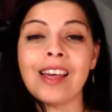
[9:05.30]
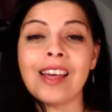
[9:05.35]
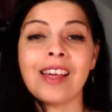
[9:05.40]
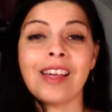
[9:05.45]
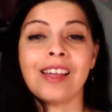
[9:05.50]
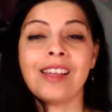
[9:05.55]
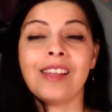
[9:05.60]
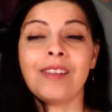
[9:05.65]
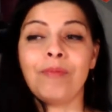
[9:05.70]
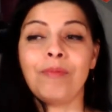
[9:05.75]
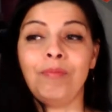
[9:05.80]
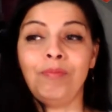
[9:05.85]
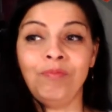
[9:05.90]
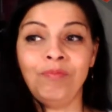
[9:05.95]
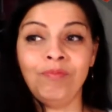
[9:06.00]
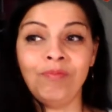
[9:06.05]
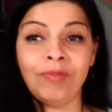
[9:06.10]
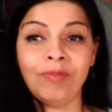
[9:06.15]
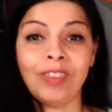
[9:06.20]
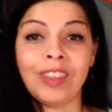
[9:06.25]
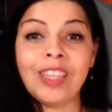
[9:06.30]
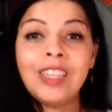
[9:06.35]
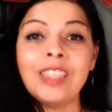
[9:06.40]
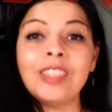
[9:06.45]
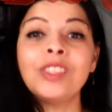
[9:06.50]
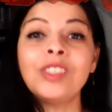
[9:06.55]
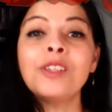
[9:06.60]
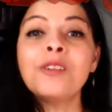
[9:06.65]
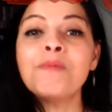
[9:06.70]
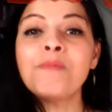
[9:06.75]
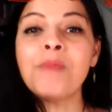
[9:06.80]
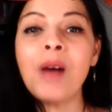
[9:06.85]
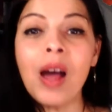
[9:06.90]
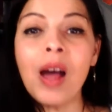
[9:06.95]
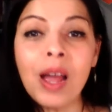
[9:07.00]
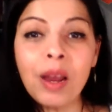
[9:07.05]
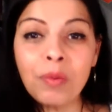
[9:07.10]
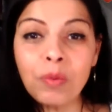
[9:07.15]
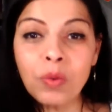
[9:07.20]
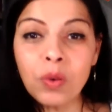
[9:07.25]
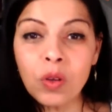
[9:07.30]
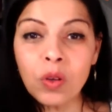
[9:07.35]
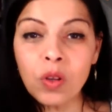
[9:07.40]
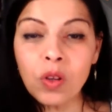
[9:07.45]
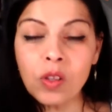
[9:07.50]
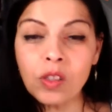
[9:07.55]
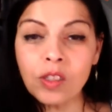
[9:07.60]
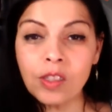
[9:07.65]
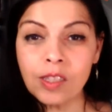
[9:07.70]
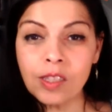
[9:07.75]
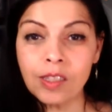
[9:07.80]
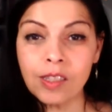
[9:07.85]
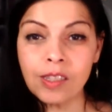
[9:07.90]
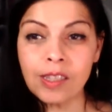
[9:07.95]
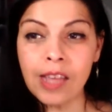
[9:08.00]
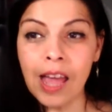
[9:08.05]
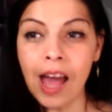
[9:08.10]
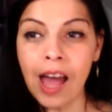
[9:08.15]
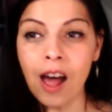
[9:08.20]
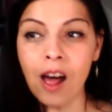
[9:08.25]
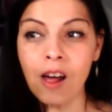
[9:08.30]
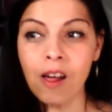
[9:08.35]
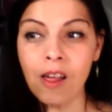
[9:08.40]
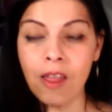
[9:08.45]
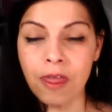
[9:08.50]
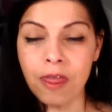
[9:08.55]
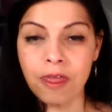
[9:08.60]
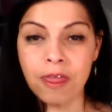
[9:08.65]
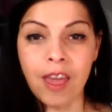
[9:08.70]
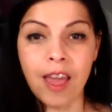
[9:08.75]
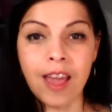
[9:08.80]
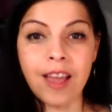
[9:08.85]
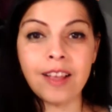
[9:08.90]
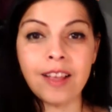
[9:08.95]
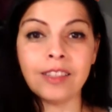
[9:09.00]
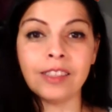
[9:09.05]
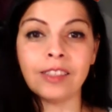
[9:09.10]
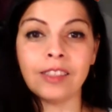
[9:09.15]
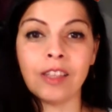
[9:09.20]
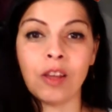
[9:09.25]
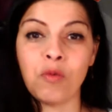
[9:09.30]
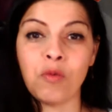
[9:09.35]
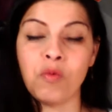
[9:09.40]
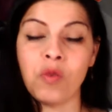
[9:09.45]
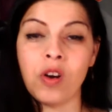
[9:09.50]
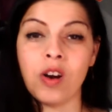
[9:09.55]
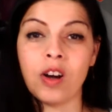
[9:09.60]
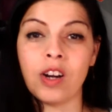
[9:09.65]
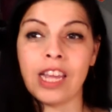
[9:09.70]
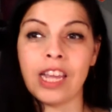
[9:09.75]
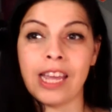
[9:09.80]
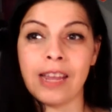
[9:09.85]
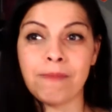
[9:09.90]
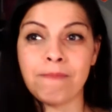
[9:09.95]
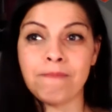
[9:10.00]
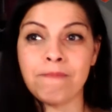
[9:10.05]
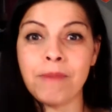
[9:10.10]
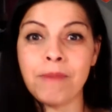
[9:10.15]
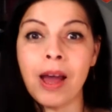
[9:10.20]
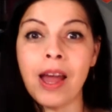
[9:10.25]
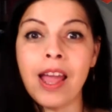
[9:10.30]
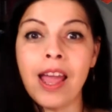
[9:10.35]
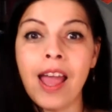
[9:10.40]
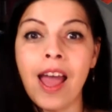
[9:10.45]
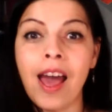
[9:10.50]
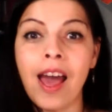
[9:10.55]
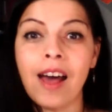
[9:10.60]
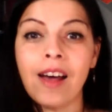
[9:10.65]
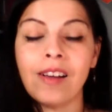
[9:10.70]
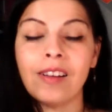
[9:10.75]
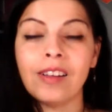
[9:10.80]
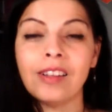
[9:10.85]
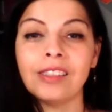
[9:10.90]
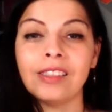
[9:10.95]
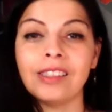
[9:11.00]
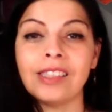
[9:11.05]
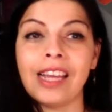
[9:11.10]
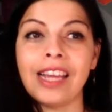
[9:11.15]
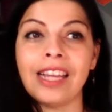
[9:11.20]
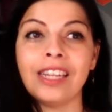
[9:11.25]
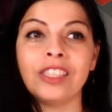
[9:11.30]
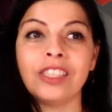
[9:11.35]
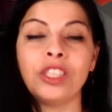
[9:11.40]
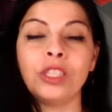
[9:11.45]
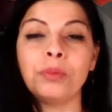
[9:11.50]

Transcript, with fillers: these are my rules this is how things work in my house and Jupiter's like